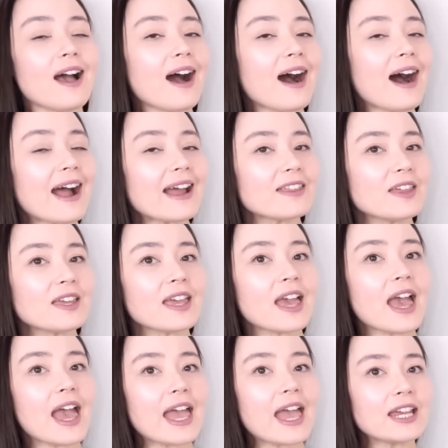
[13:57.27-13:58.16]
I
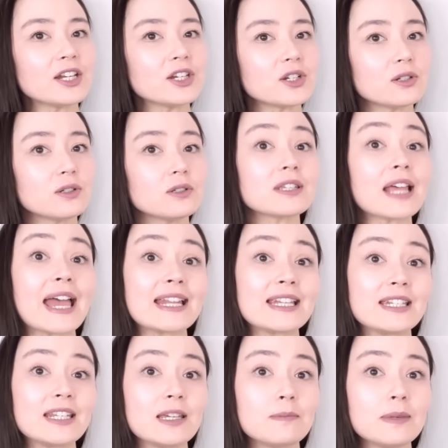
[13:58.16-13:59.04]
think Angels and
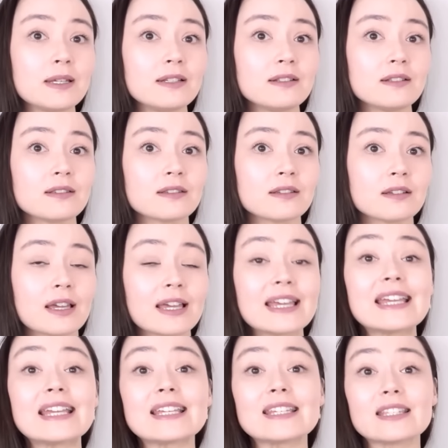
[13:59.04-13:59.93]
Demons
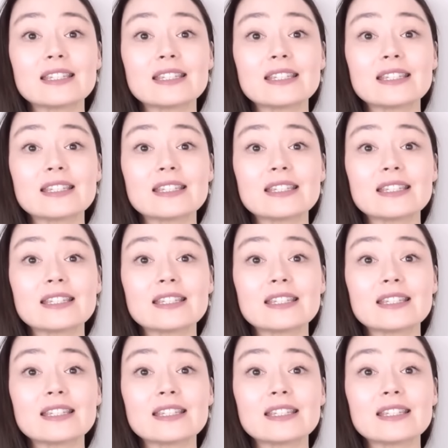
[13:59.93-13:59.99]
is